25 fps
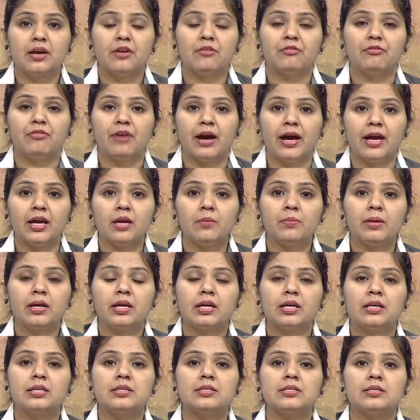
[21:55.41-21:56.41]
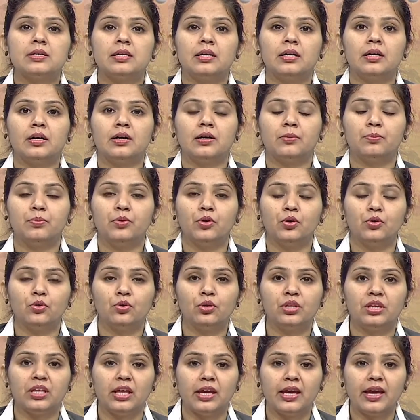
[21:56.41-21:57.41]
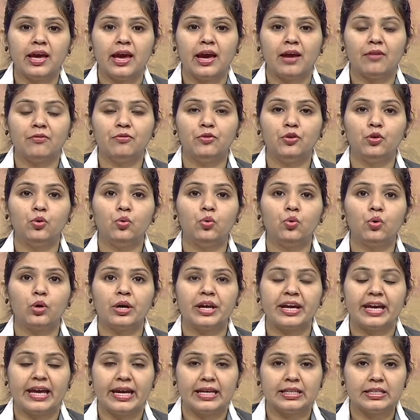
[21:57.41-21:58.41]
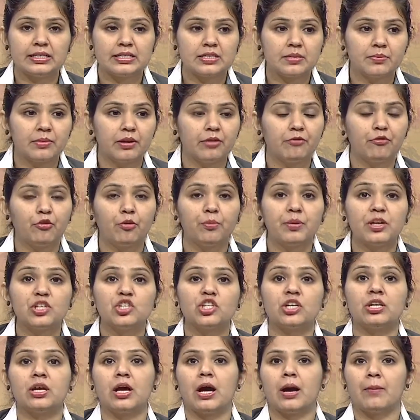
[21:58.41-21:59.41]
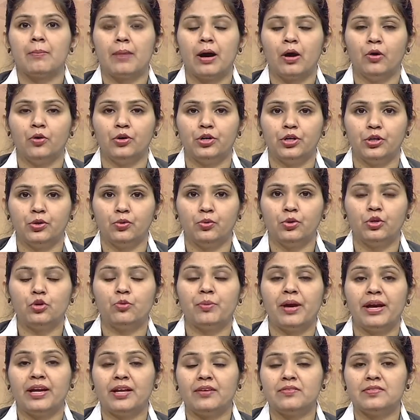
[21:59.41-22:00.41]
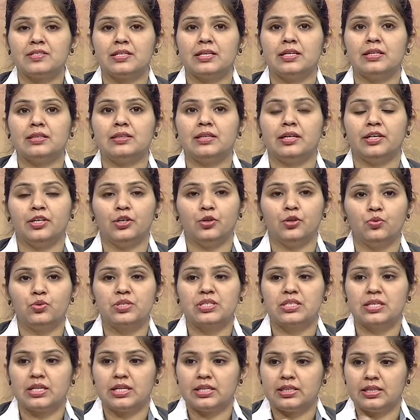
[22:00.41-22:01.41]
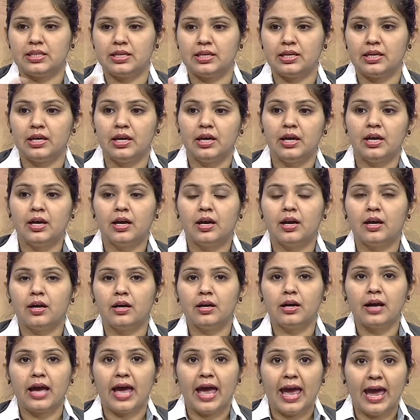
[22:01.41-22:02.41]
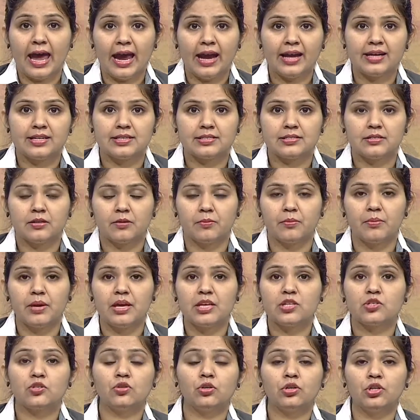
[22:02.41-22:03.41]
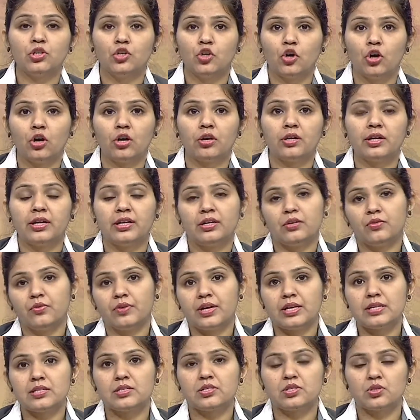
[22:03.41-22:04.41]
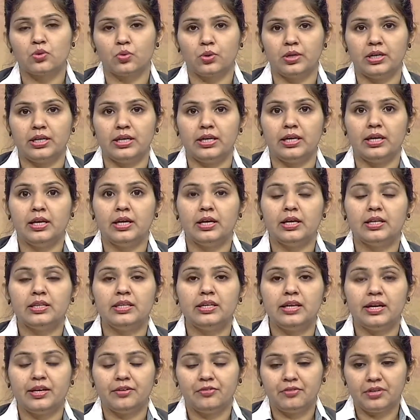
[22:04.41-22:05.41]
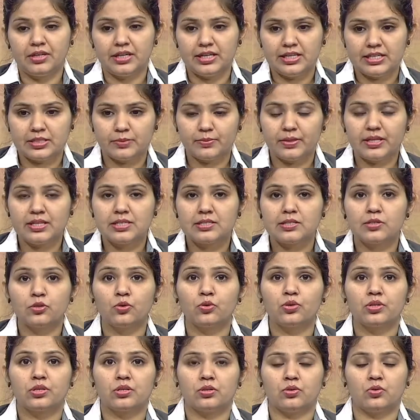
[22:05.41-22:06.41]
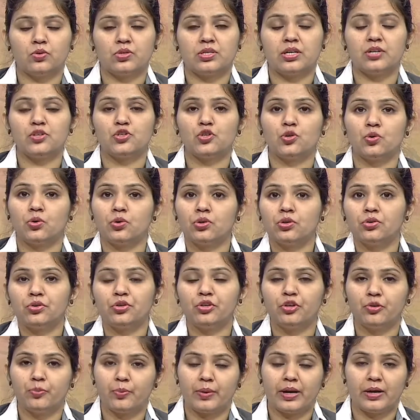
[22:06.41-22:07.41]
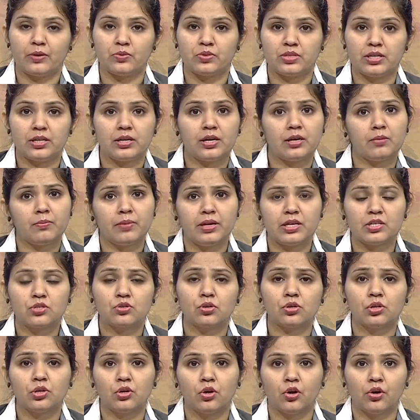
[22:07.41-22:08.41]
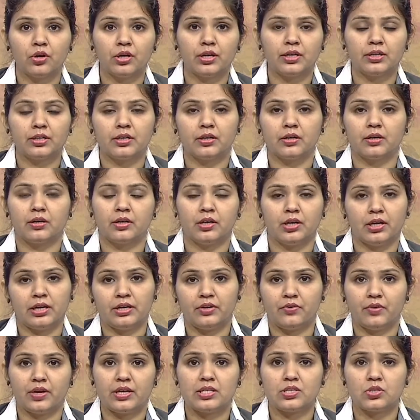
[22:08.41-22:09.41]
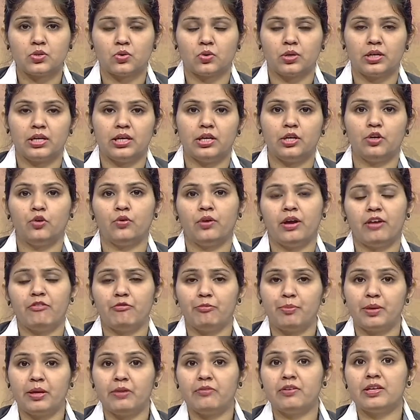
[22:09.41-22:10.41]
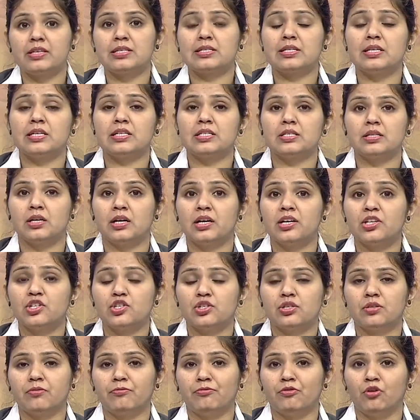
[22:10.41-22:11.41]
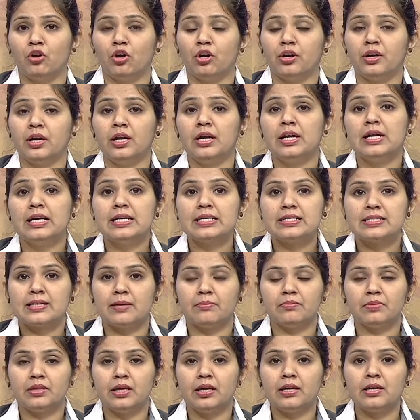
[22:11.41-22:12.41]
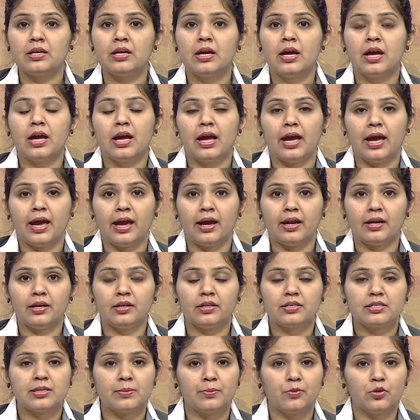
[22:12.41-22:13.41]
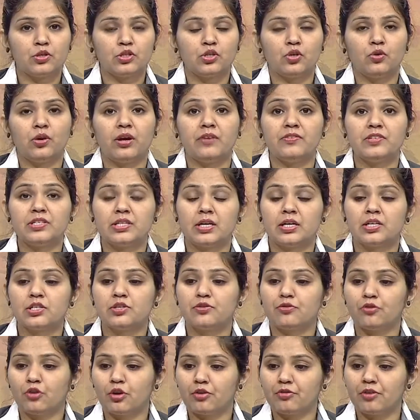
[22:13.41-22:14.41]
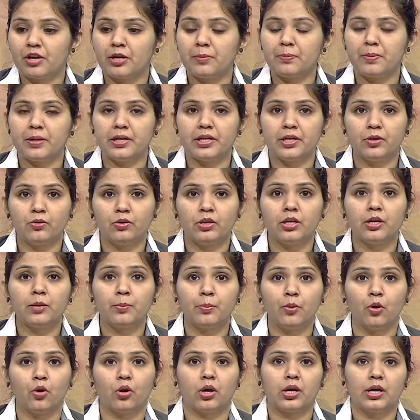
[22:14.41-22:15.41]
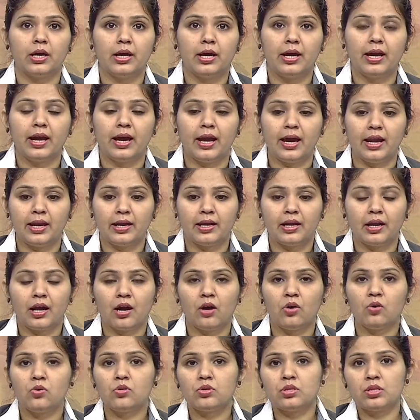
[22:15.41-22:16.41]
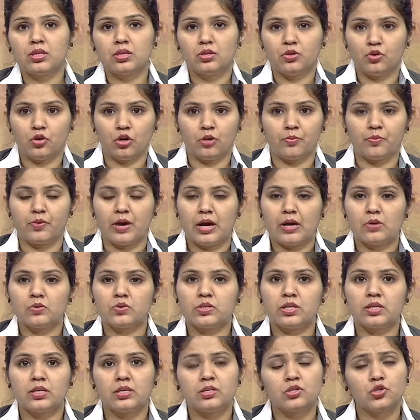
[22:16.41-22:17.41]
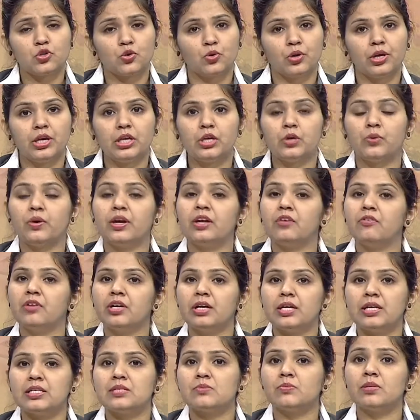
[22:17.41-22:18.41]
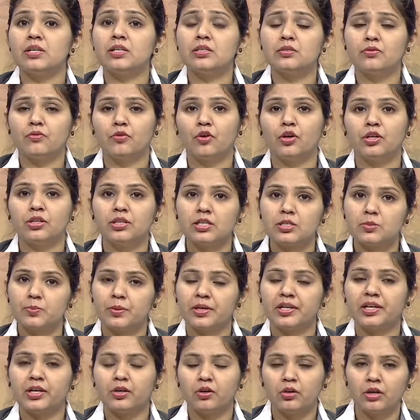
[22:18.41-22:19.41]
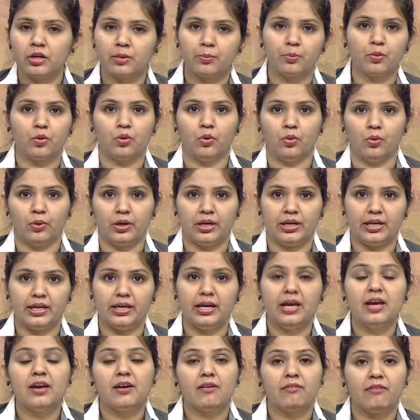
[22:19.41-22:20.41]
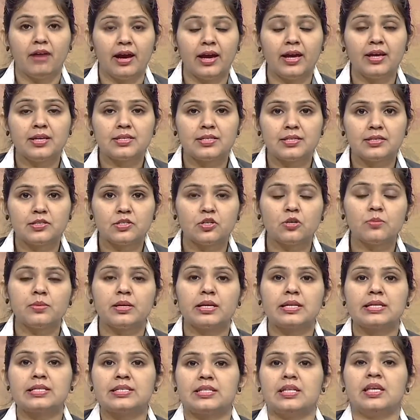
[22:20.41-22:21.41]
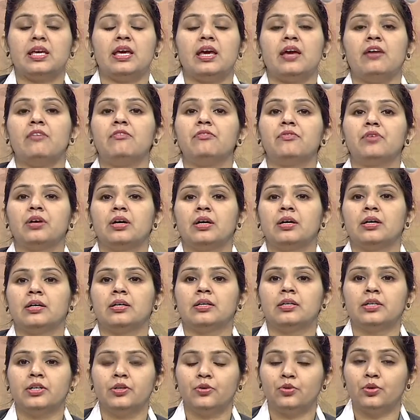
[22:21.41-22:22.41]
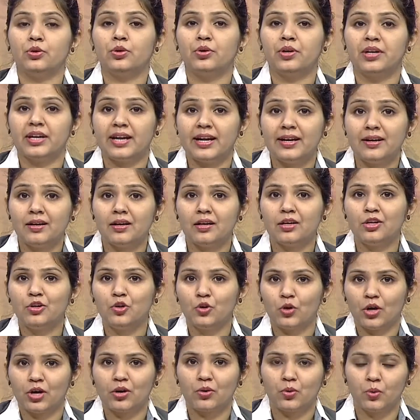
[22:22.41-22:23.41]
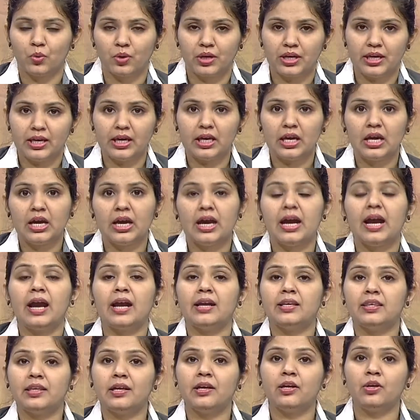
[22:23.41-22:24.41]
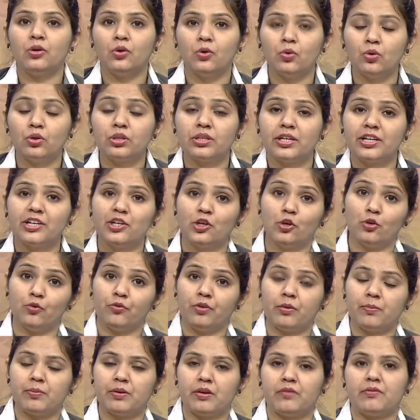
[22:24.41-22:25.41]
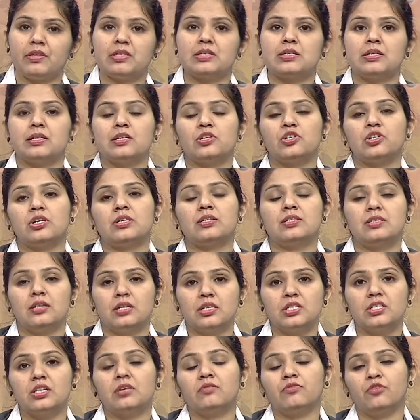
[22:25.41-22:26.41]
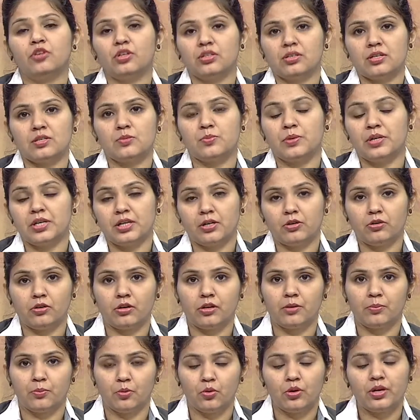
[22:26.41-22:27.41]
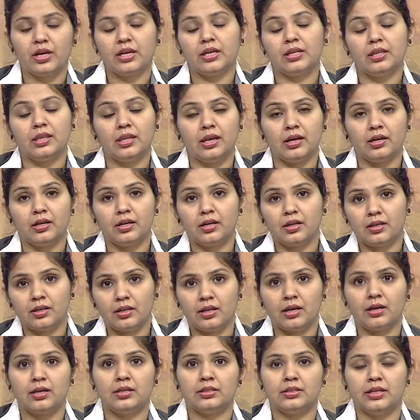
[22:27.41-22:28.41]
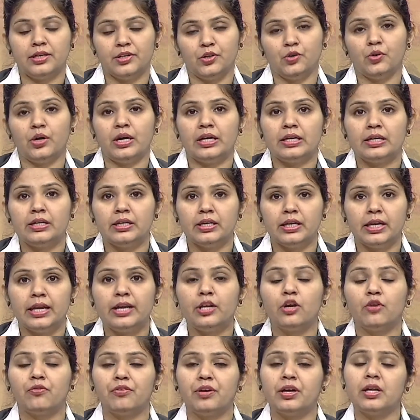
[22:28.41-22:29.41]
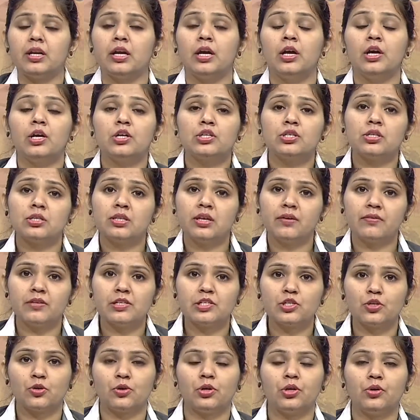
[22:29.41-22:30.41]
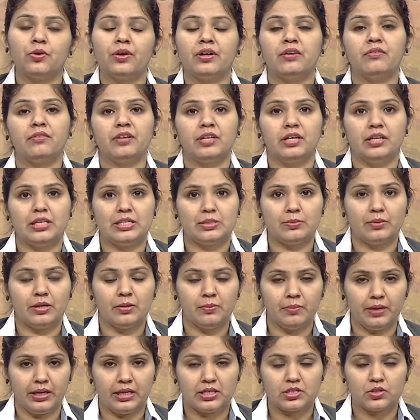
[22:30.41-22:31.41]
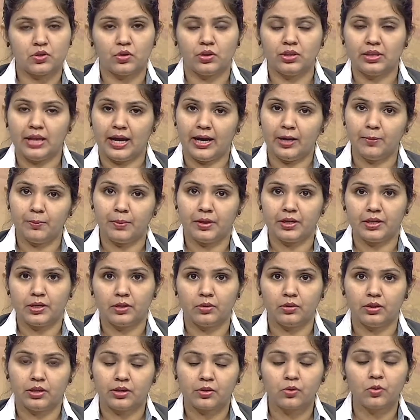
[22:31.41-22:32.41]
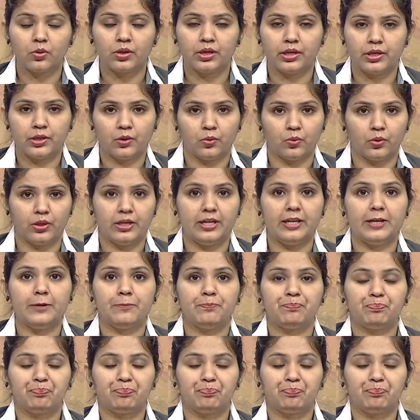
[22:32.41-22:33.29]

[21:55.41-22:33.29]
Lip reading: Why? Because they have to gather some information about you. You might have seen that see the ads based on your interests only. The advertisements, those are shown on your browser, are based on your interest only. You have previously searched for something, and suppose you have searched for one particular book, and now your browser is showing you advertisements for this particular book only. Why is it so? Because they have read your cookie, and they know that you were previously searching for this particular book and that you are in need of it, so they will show you advertisement based on that particular cookie only.